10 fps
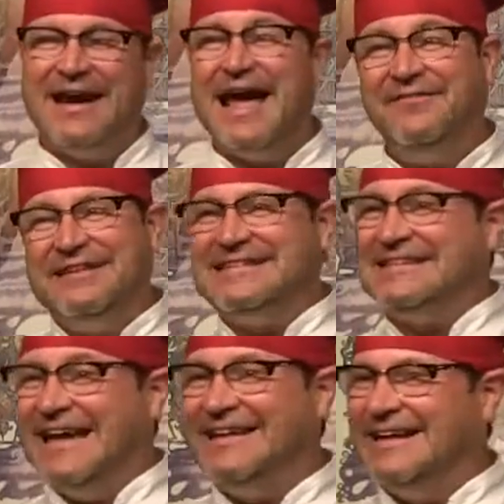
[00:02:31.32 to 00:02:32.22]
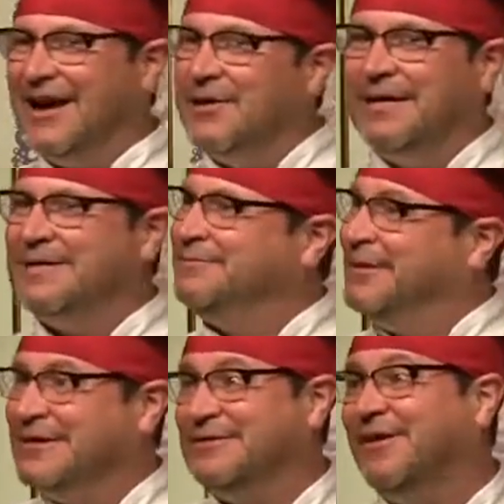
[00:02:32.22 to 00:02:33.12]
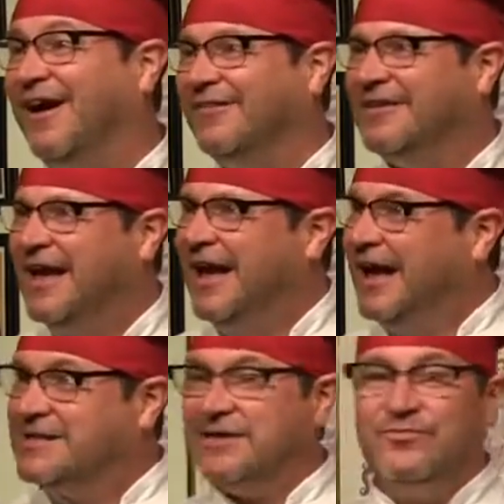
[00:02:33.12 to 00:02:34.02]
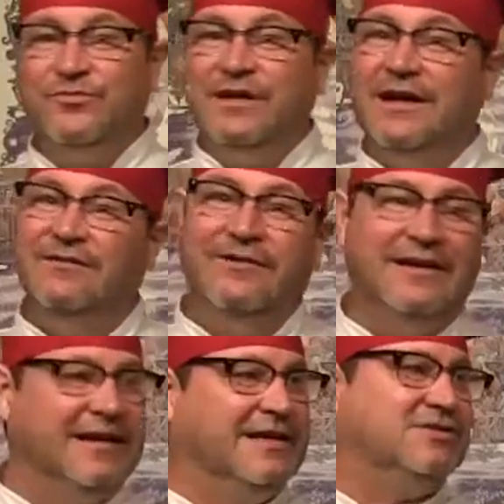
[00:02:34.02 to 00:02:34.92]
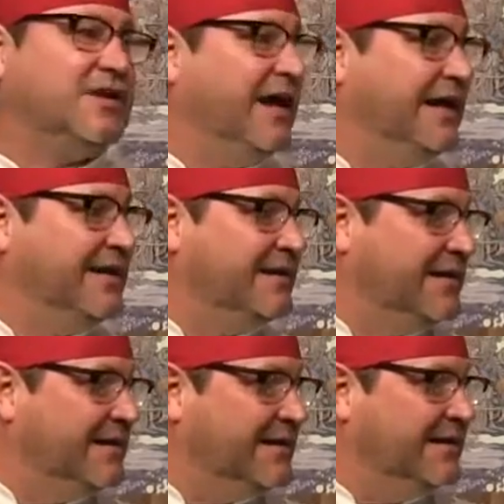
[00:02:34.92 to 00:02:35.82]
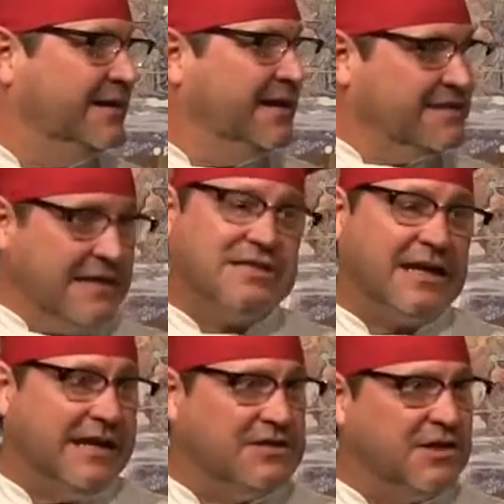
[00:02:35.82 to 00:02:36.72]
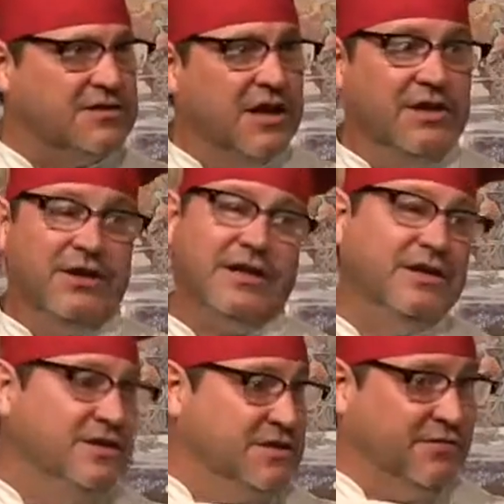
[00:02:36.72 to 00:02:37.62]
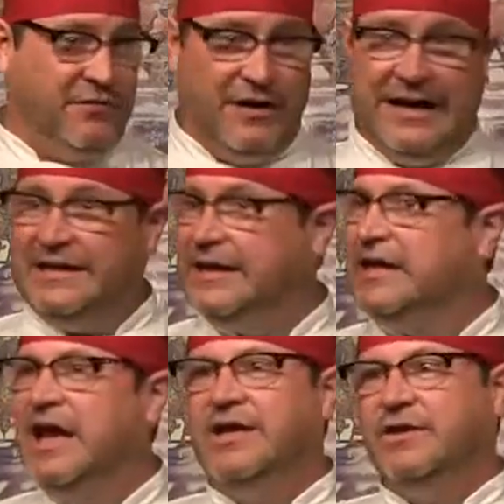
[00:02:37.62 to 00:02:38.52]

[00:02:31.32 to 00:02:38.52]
But having said that, I hope I didn't put you off. It's a really, really exciting, it's an exciting sauce. You can use it for anything.